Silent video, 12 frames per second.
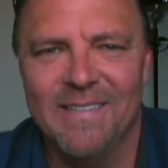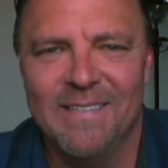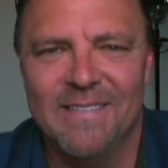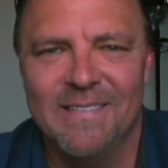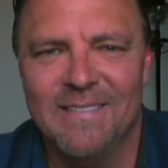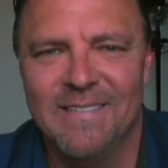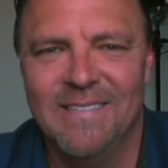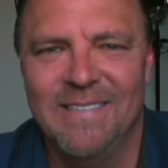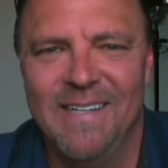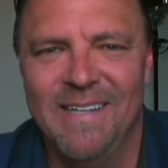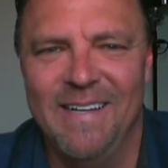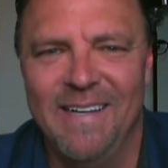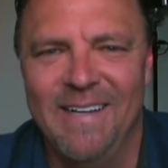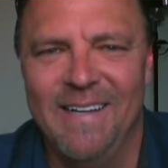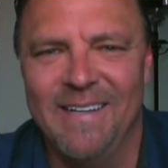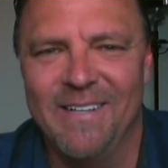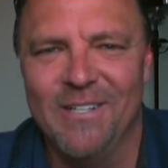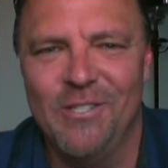
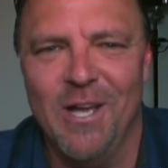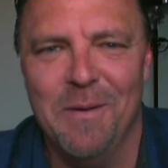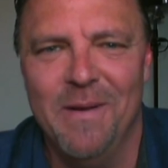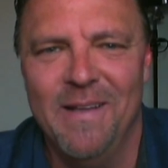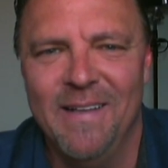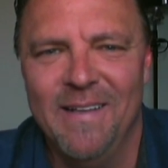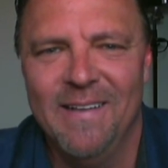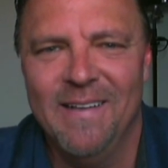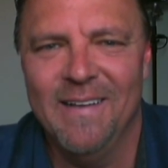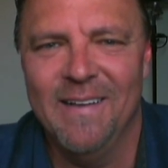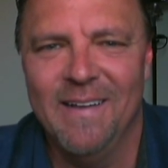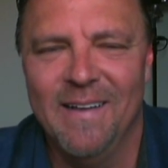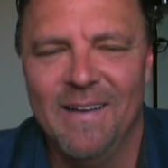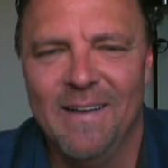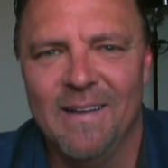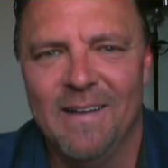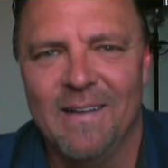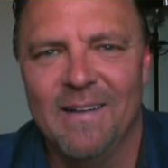
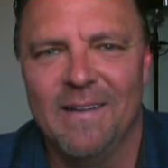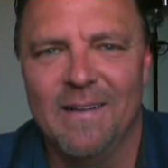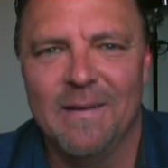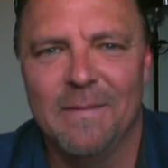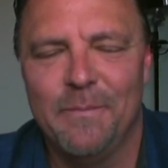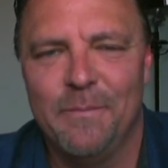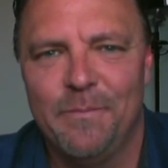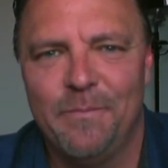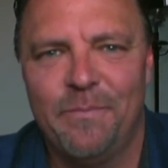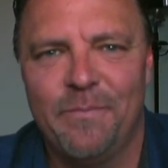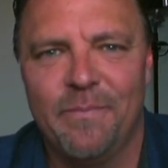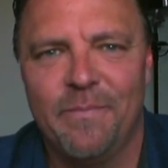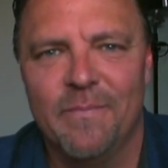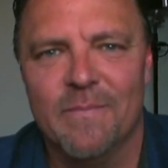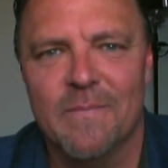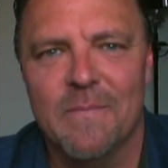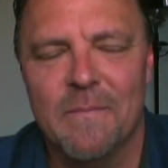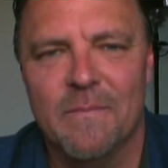
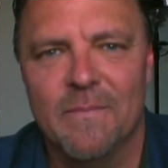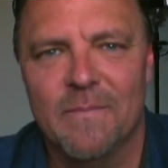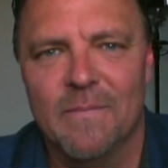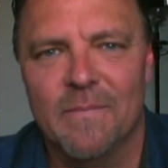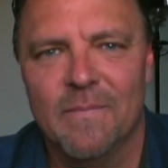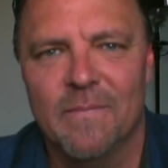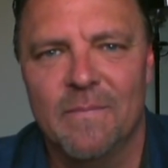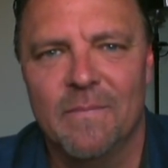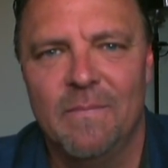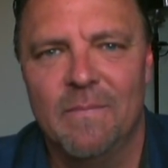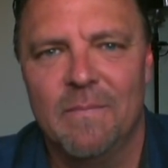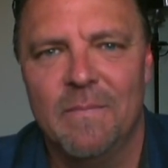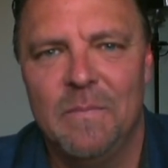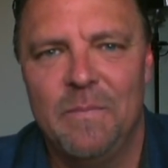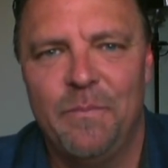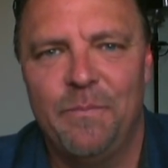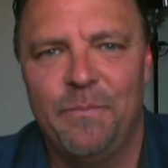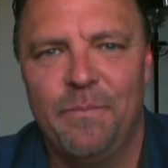
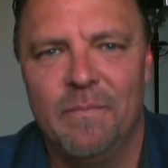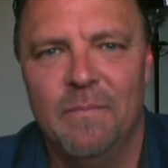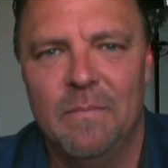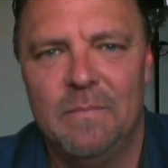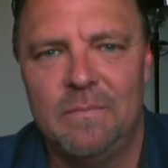[no speech]